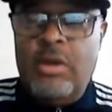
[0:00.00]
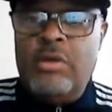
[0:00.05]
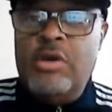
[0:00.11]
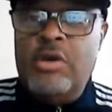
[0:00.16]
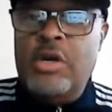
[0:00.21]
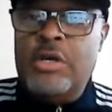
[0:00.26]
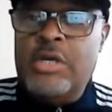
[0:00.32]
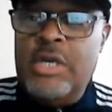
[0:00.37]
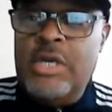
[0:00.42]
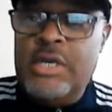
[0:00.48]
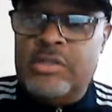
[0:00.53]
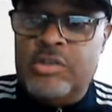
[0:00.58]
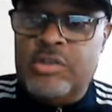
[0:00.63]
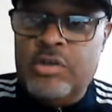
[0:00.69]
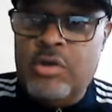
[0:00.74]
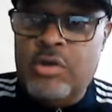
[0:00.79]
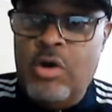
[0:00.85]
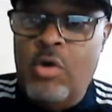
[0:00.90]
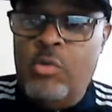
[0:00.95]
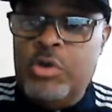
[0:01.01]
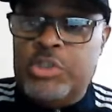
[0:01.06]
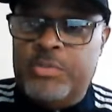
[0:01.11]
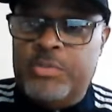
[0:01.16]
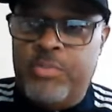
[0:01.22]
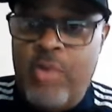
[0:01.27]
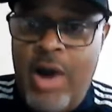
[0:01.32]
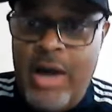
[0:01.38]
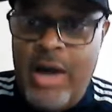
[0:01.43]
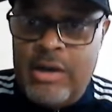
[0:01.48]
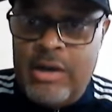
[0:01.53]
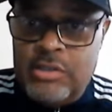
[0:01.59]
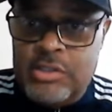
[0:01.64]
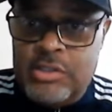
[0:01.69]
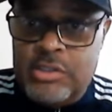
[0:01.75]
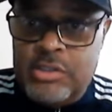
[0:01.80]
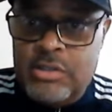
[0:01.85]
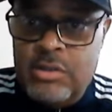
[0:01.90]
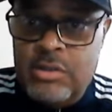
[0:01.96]
You need to know which
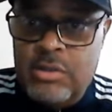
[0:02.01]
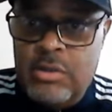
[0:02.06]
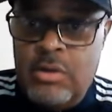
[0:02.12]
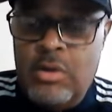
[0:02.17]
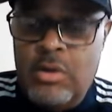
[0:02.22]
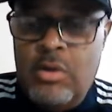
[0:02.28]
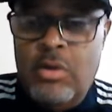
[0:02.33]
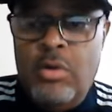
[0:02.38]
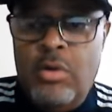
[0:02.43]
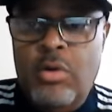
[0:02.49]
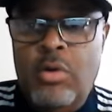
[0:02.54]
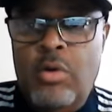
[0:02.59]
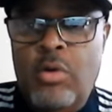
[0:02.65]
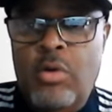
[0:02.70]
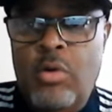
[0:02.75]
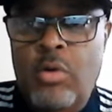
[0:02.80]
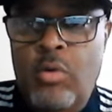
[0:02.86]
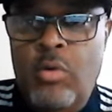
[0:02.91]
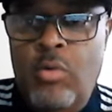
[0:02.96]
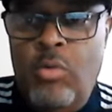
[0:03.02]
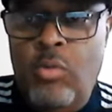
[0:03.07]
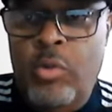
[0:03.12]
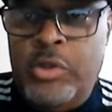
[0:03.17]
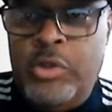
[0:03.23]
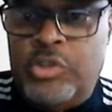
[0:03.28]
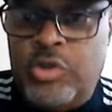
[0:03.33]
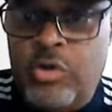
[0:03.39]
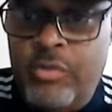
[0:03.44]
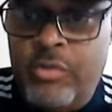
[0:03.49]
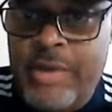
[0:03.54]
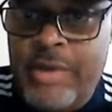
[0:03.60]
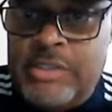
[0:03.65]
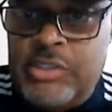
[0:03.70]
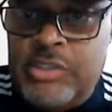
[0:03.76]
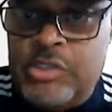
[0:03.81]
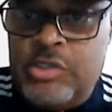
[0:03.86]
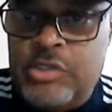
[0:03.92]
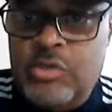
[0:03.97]
products, which
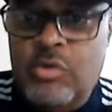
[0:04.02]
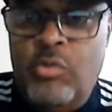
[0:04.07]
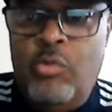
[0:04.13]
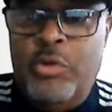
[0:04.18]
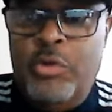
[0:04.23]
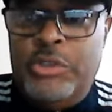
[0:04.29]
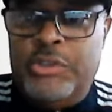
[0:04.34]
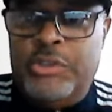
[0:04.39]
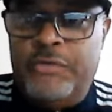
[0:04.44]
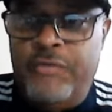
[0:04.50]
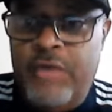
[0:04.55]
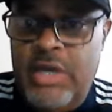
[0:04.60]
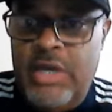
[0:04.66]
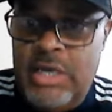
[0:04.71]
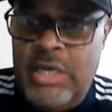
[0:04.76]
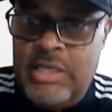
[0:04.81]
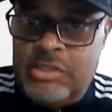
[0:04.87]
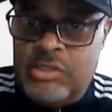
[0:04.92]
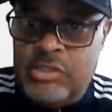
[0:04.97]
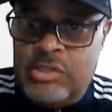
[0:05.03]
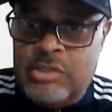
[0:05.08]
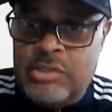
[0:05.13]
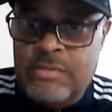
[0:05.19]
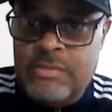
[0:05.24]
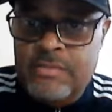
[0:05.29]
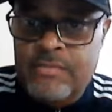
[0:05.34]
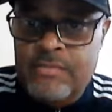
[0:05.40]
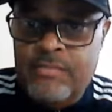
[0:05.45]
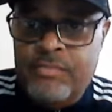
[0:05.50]
grits, which feeds.